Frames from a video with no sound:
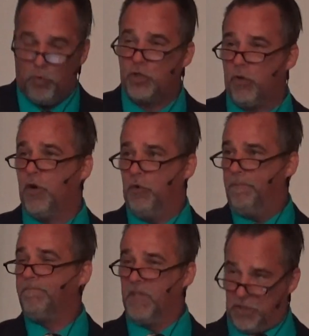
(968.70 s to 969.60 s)
were
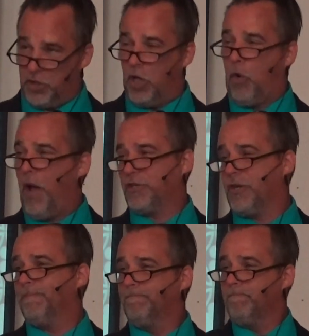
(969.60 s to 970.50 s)
true? This is their
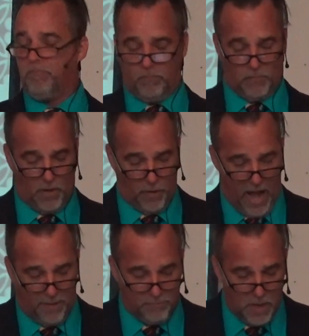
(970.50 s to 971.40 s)
question. All
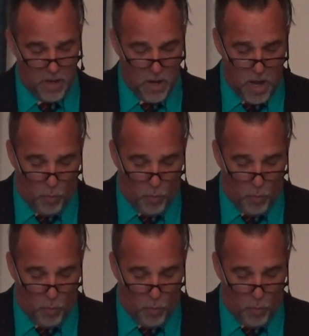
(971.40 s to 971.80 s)
right?